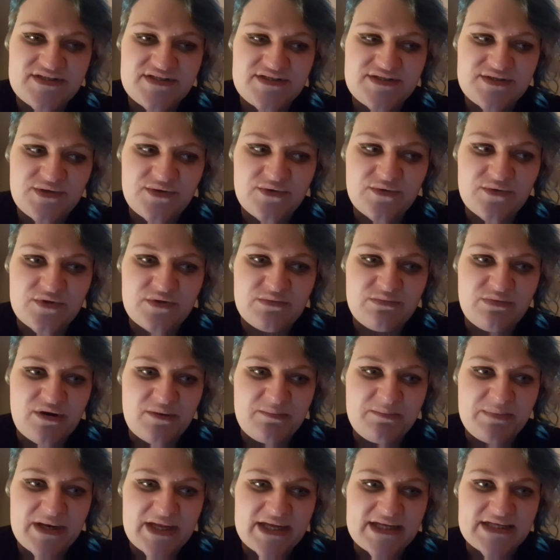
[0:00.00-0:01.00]
into All the
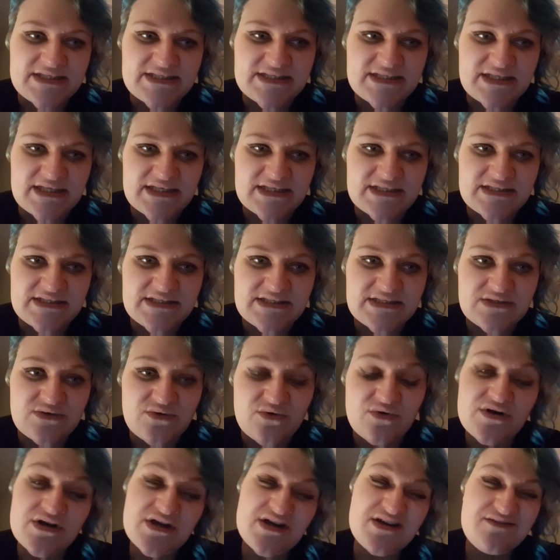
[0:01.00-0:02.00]
Bright Places,
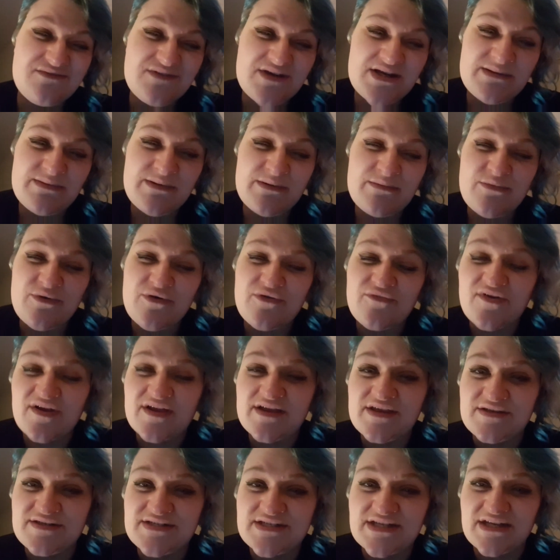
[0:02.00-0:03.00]
or I could read a bit more of
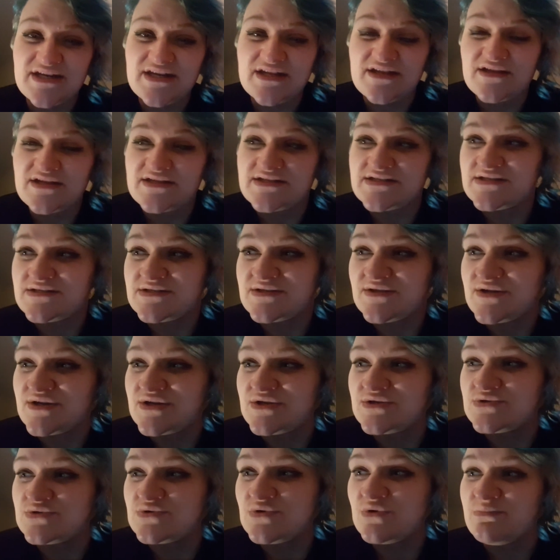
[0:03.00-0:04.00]
I, Houdini, as it's
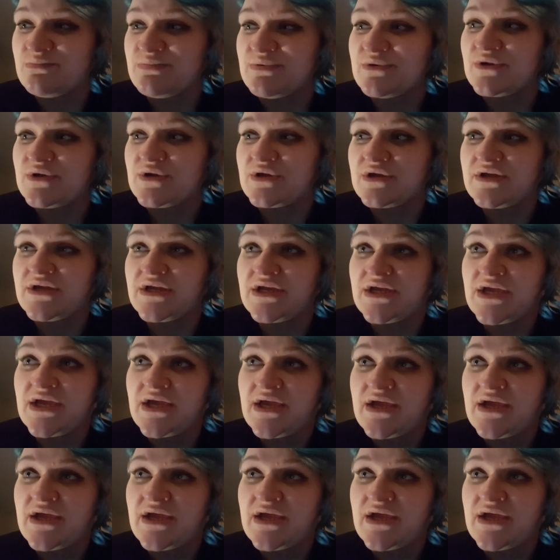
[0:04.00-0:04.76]
only a short book.